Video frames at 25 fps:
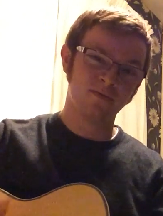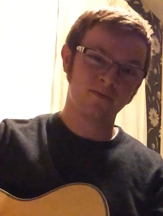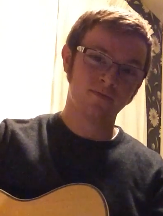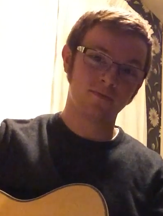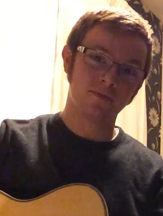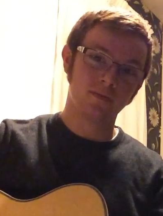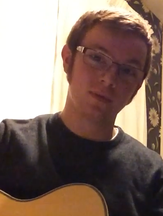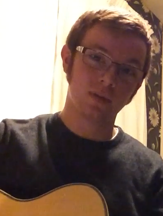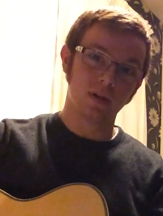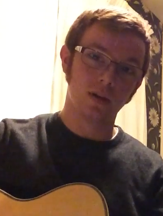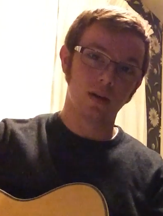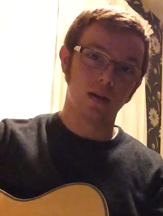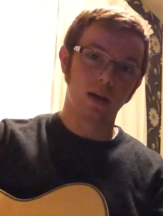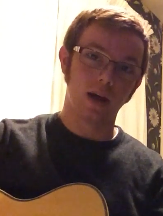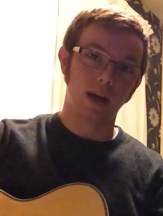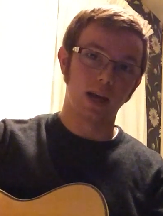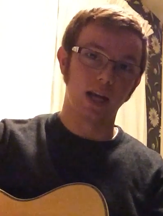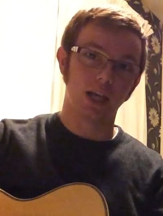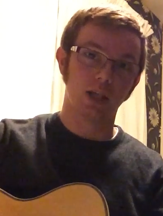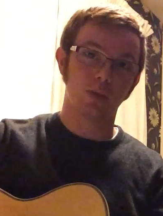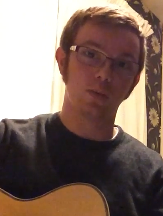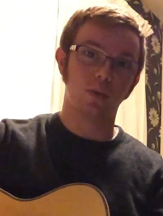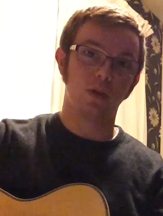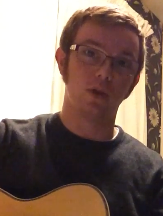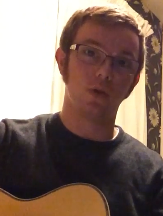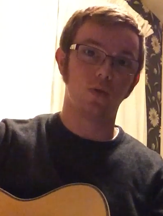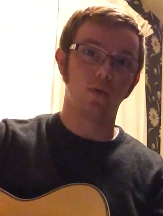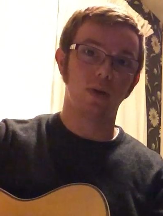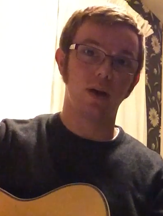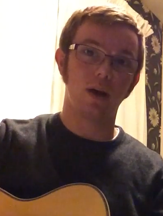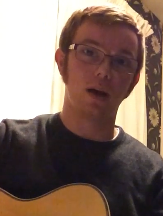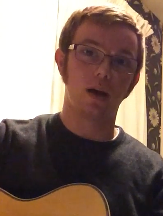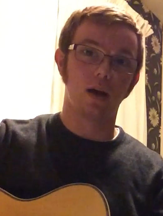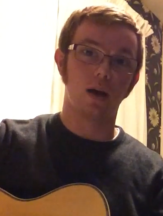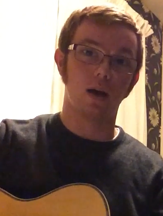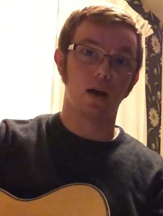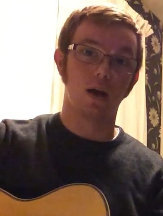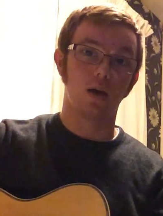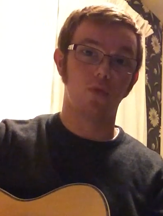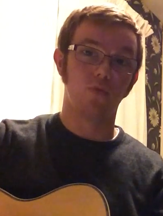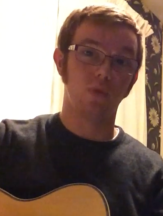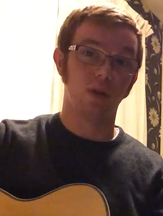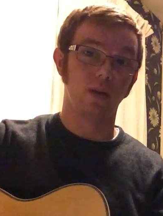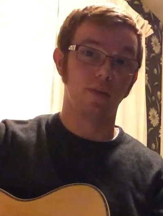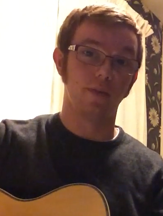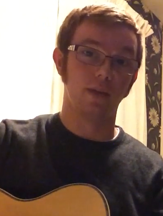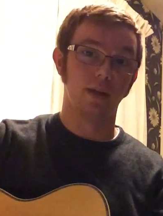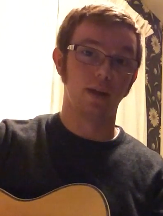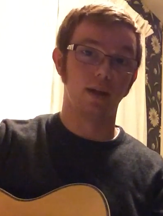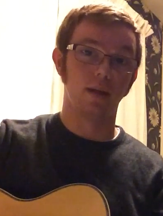And that's with your
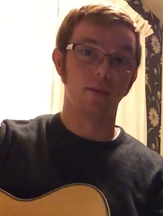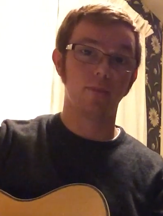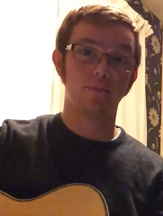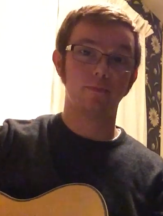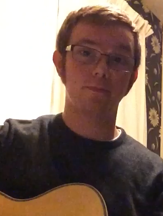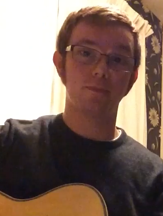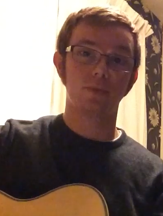ring finger.